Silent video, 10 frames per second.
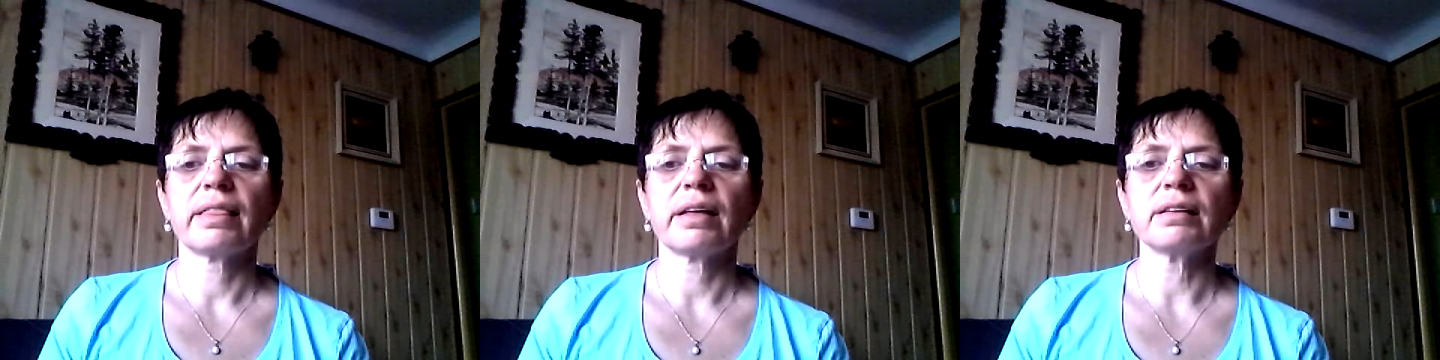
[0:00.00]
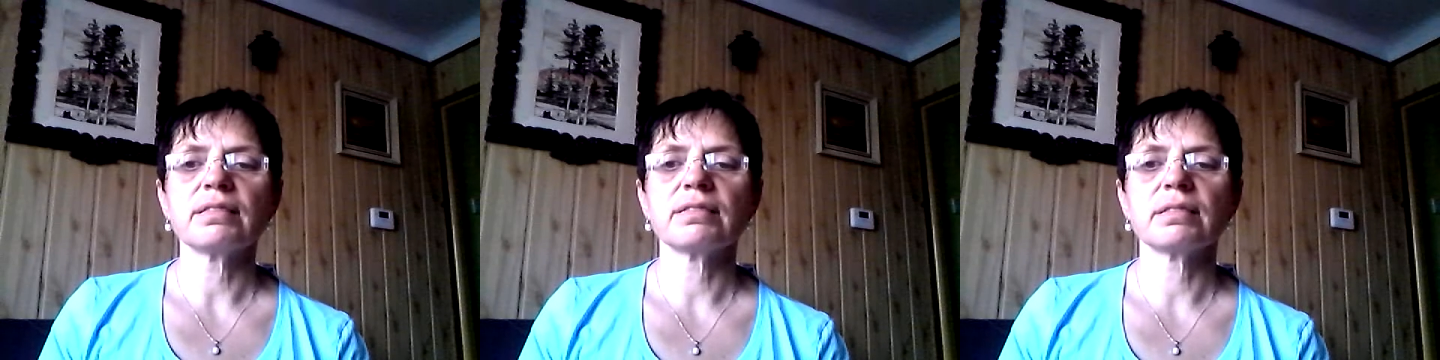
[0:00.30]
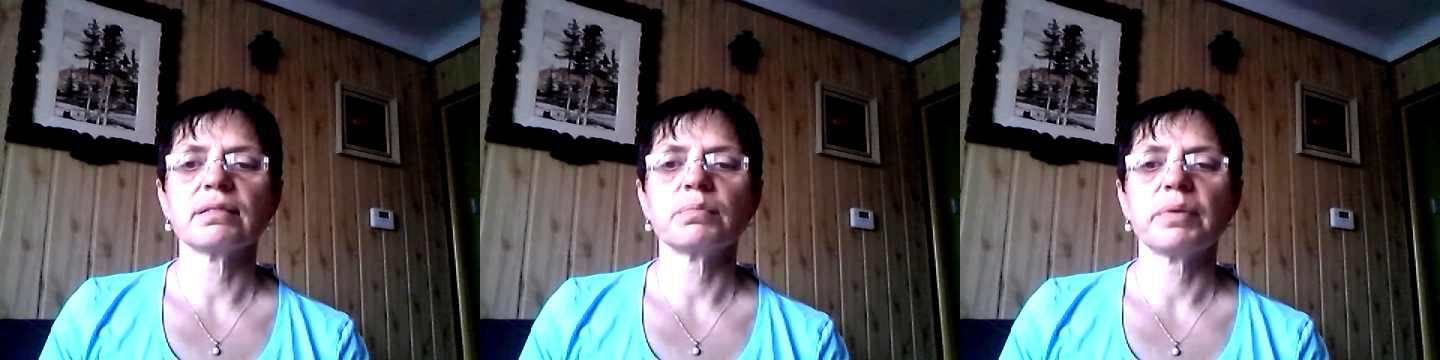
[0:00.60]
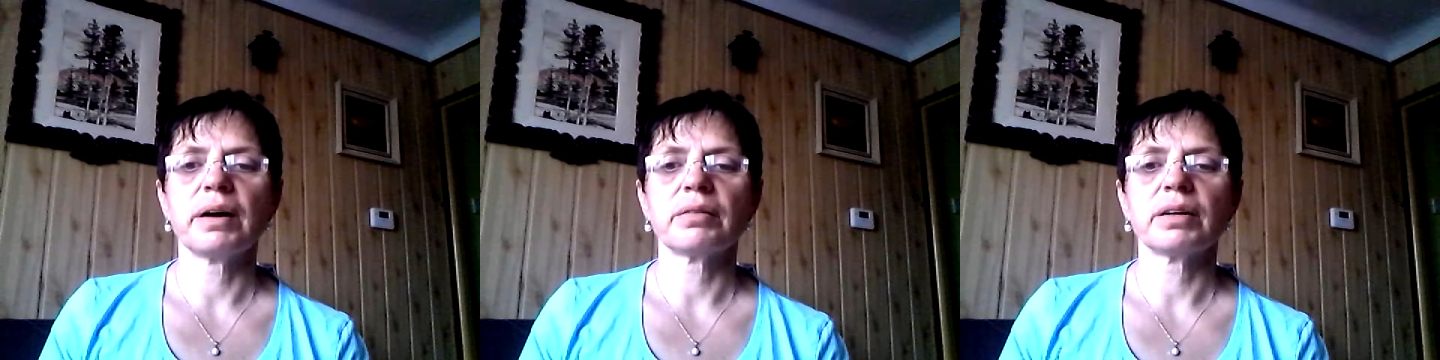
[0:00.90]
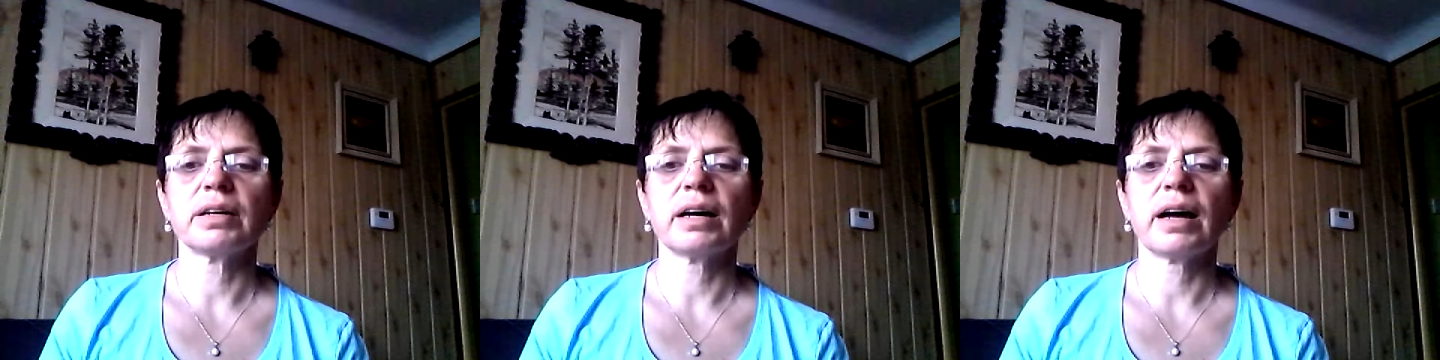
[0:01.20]
and thus the
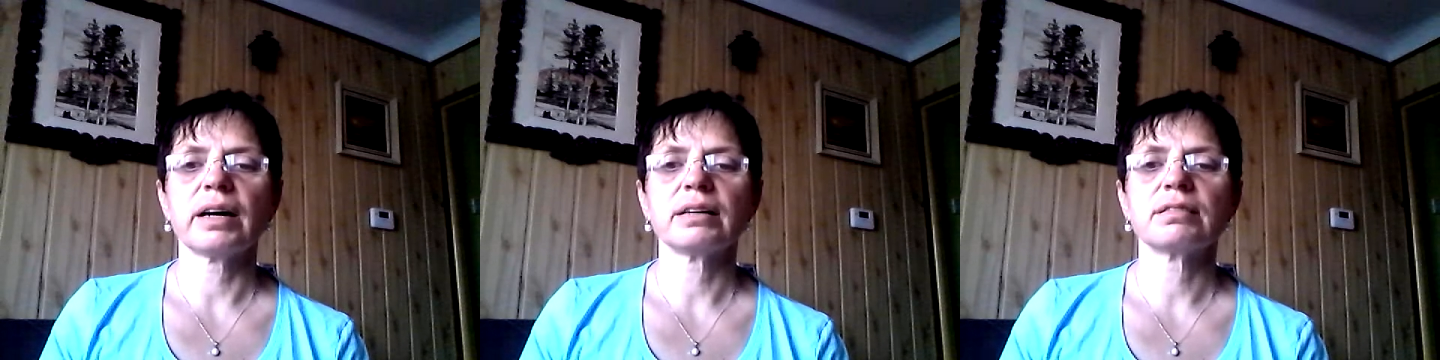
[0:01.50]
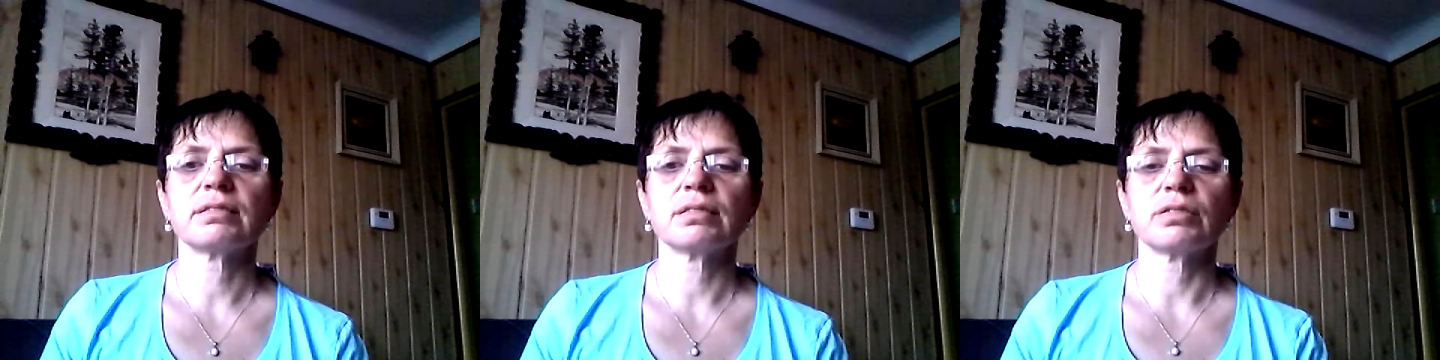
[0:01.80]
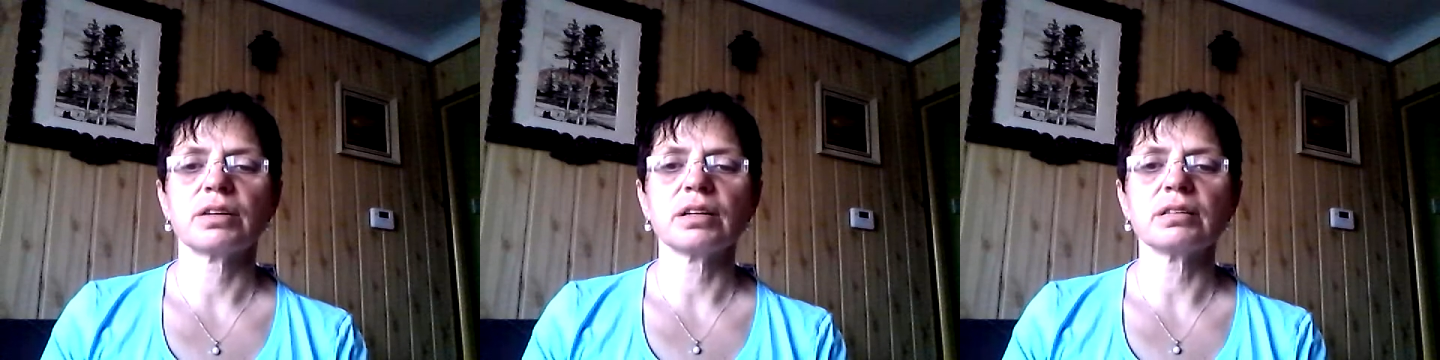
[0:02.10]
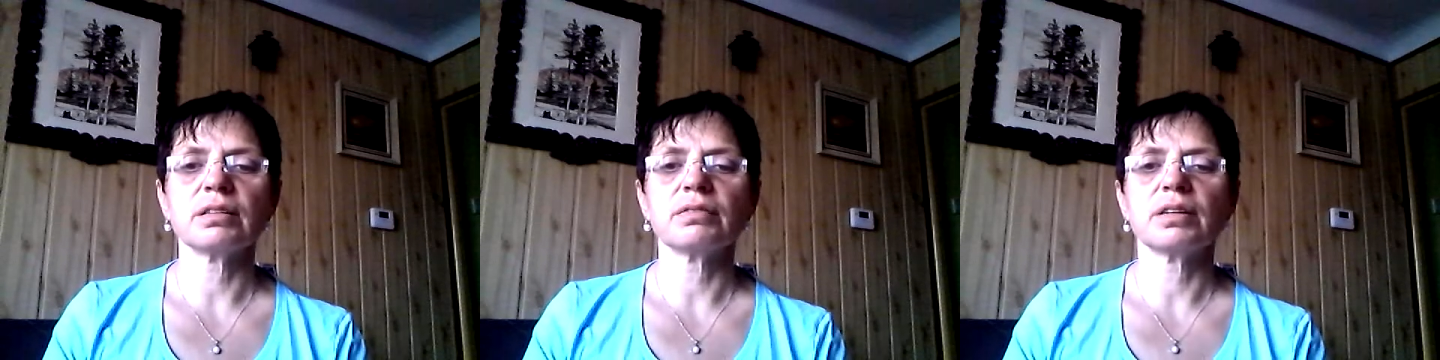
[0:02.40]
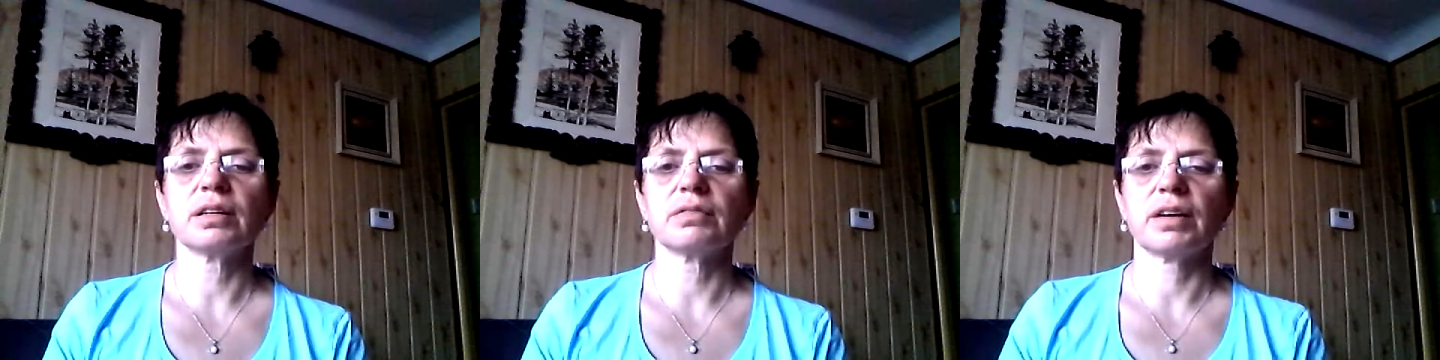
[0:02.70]
bearing acts
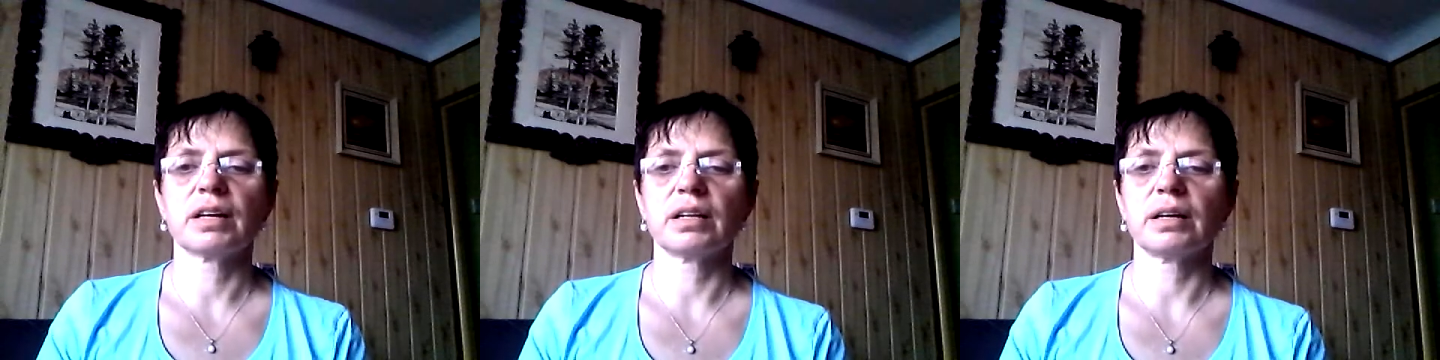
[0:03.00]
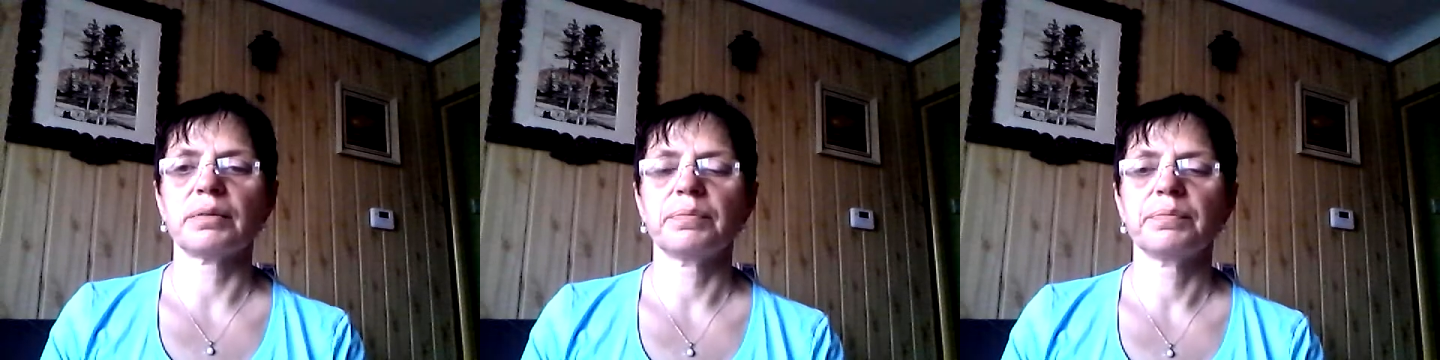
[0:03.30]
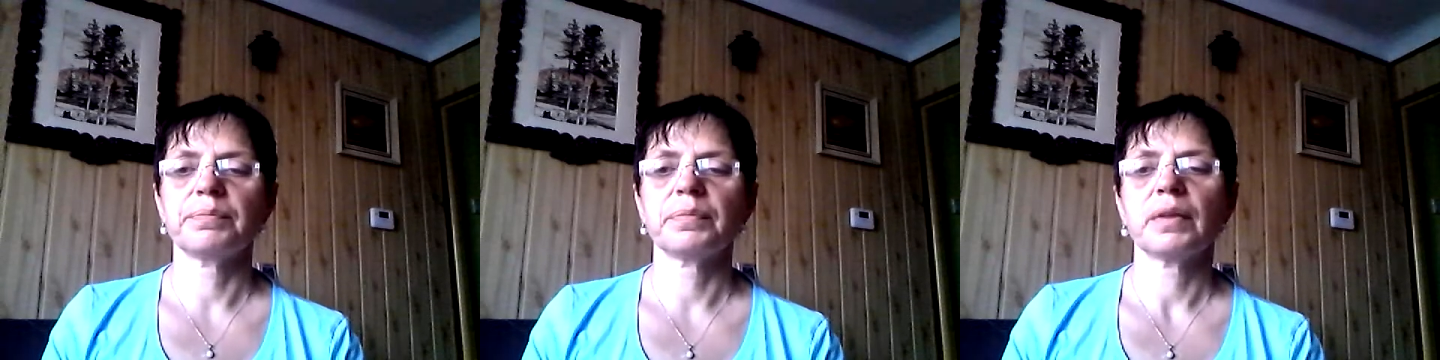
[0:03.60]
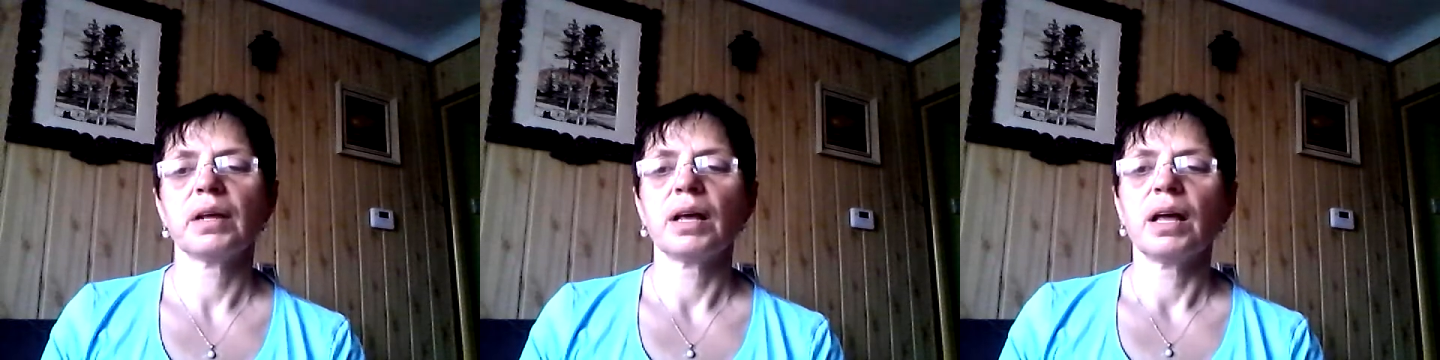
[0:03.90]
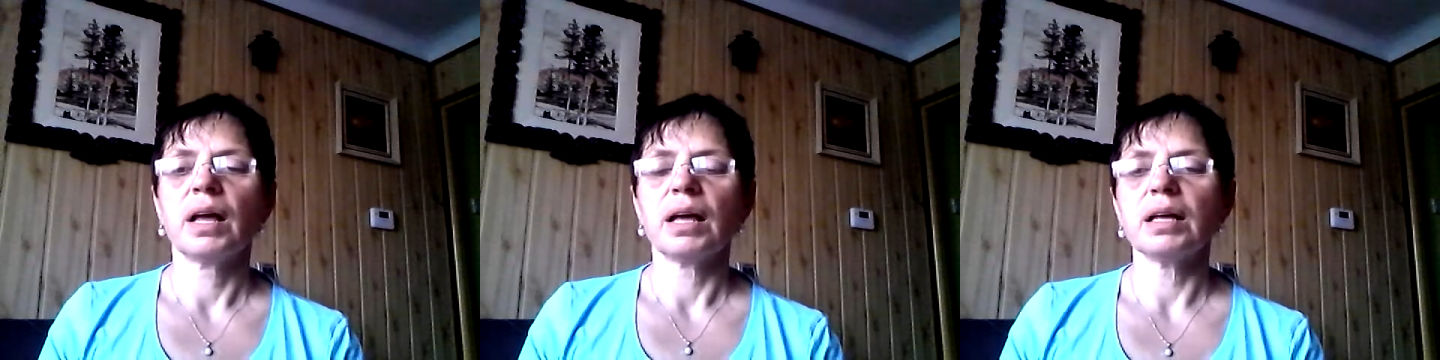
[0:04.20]
relatively quickly.
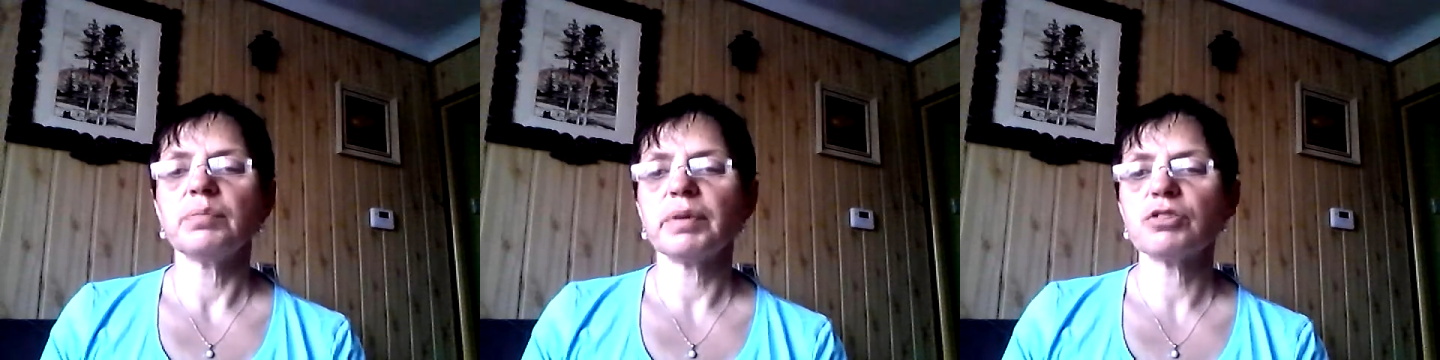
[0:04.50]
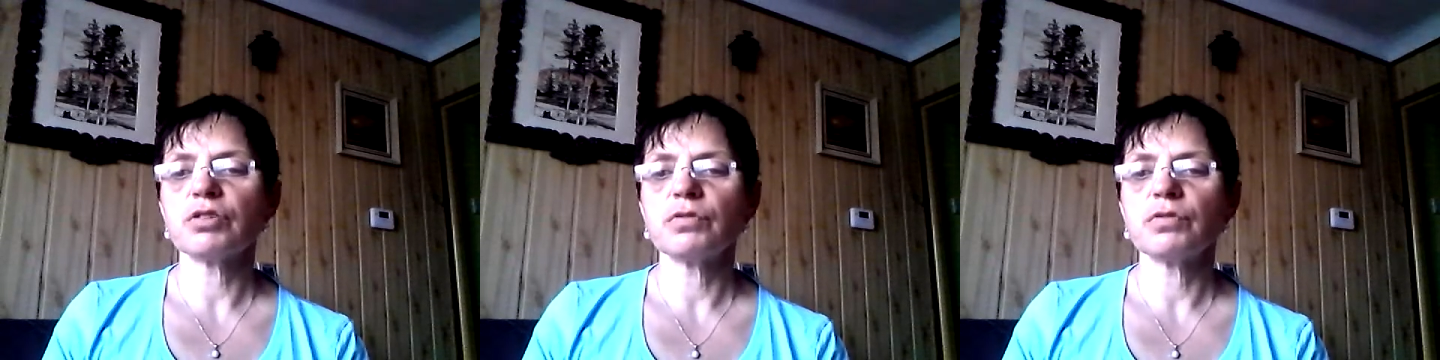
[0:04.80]
In